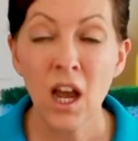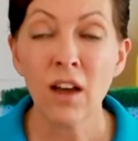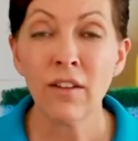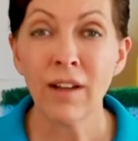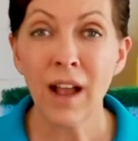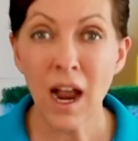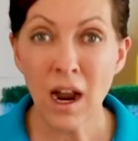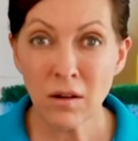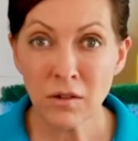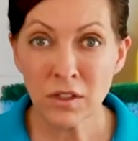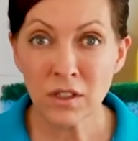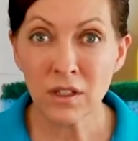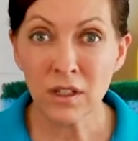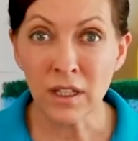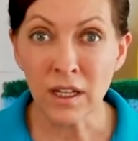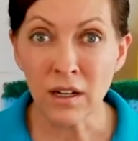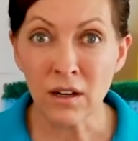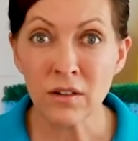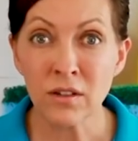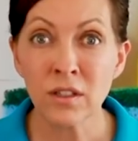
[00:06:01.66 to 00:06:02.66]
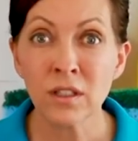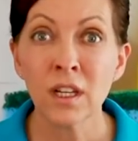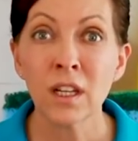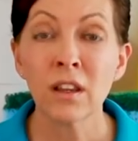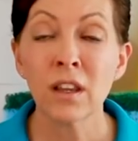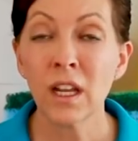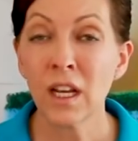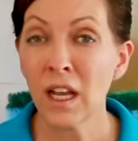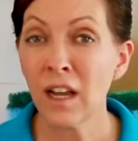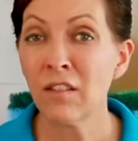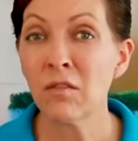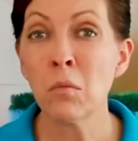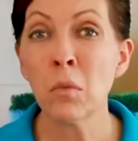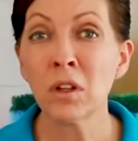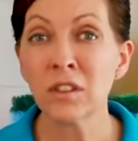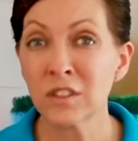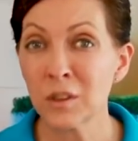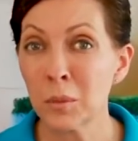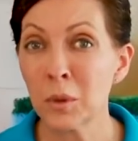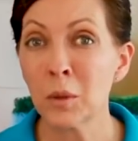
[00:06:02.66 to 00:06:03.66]
of house cleaners that have
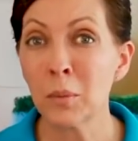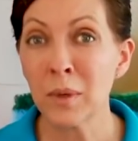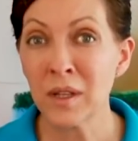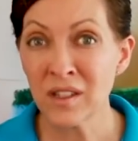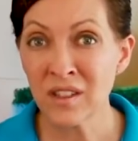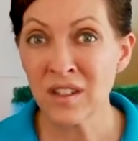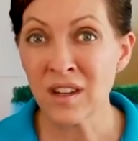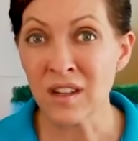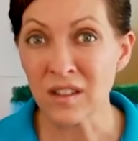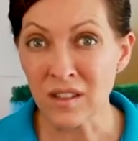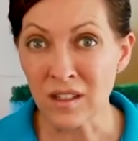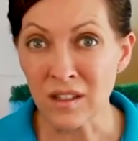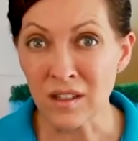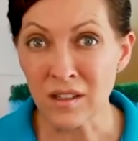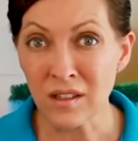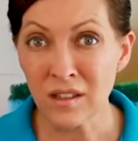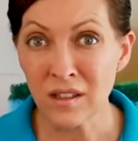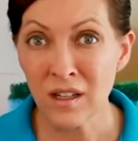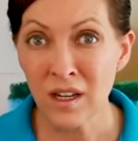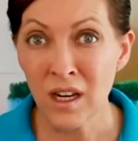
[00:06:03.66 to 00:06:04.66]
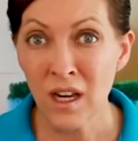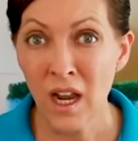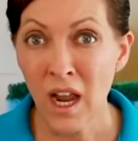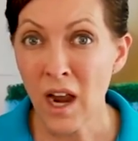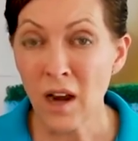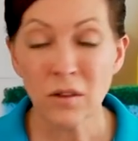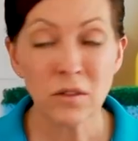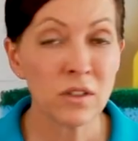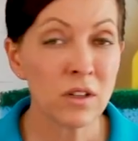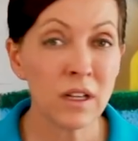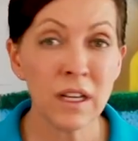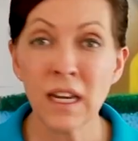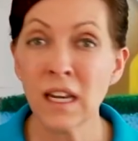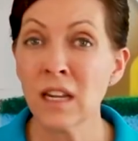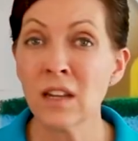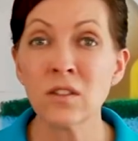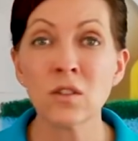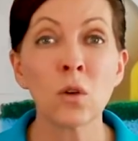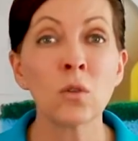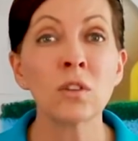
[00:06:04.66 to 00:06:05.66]
multiple businesses. House
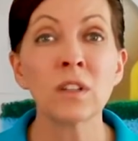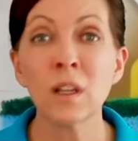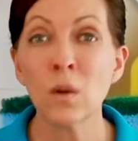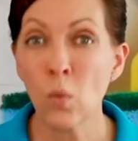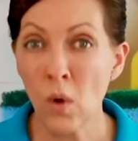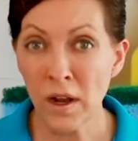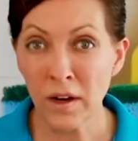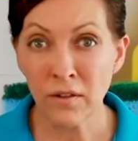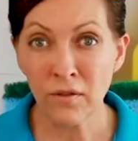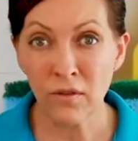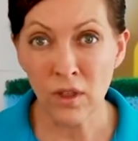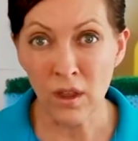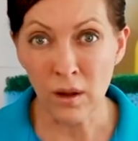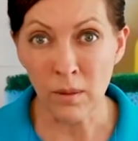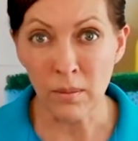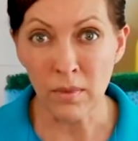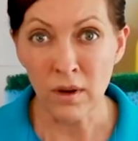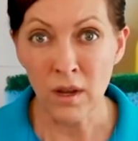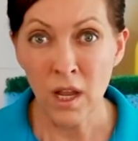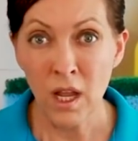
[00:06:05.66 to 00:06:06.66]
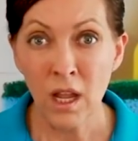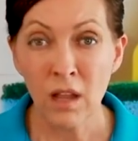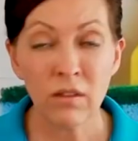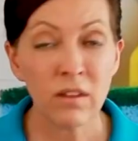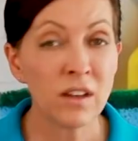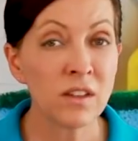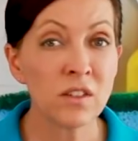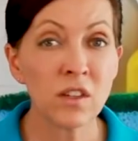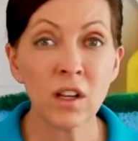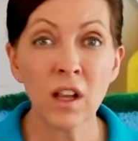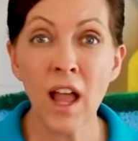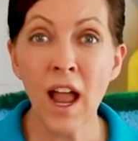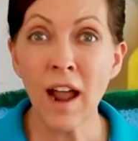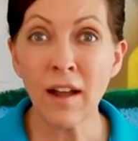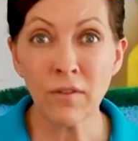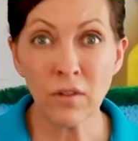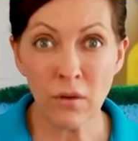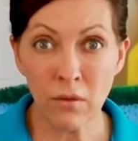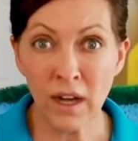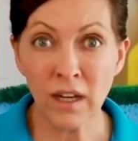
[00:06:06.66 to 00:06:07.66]
cleaning is only one of them, and they still
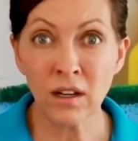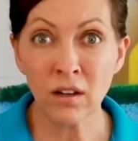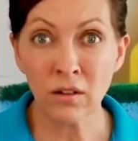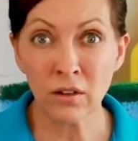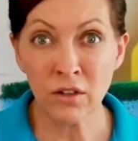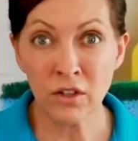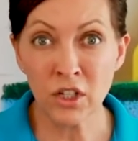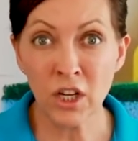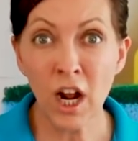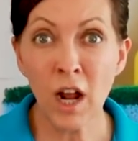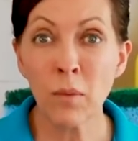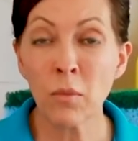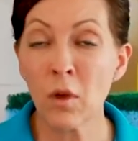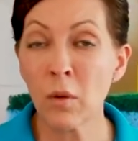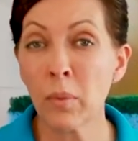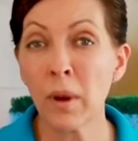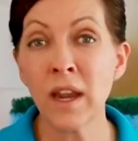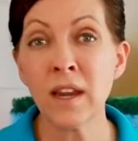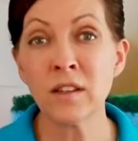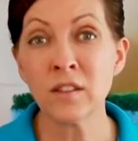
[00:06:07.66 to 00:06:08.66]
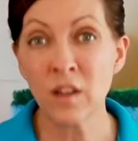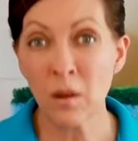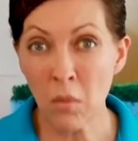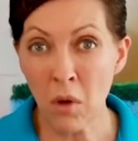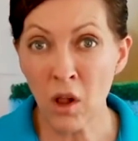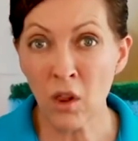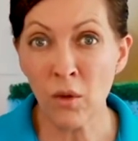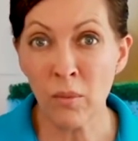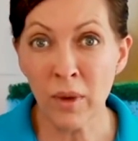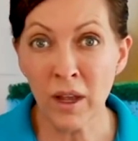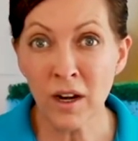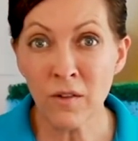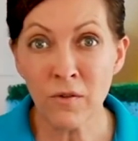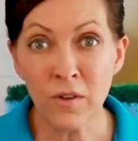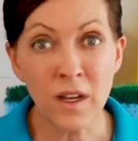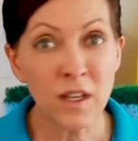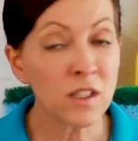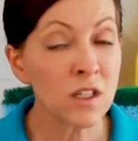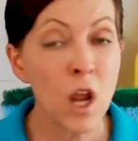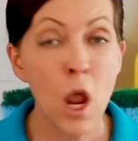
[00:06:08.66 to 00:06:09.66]
have the regular job that pays them all the
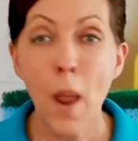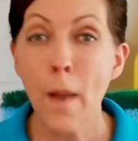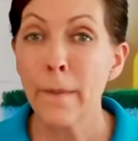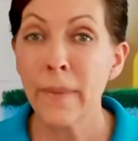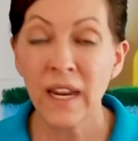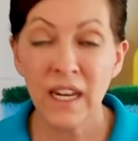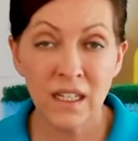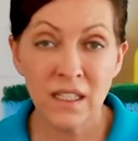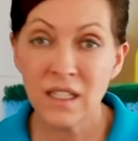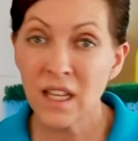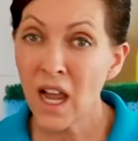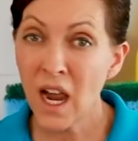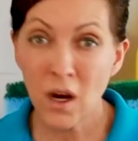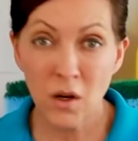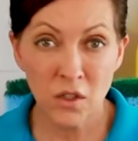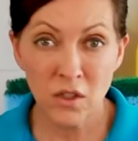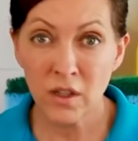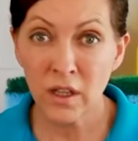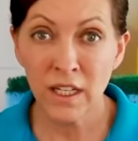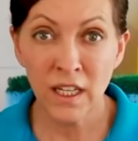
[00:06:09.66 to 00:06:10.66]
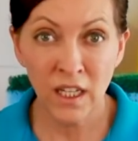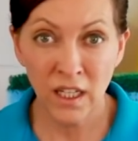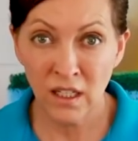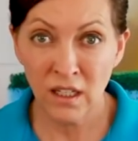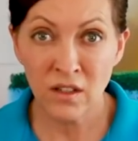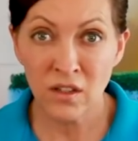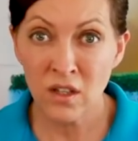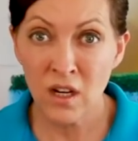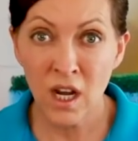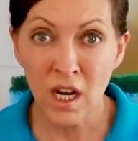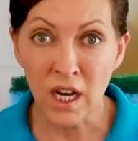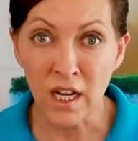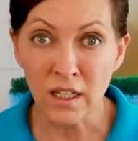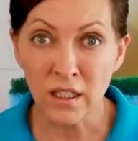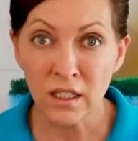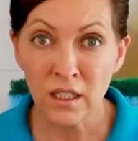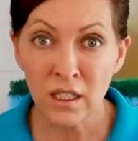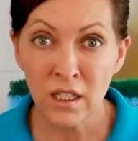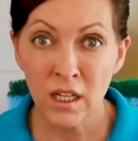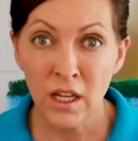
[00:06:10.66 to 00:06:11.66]
benefits because the house cleaning does not.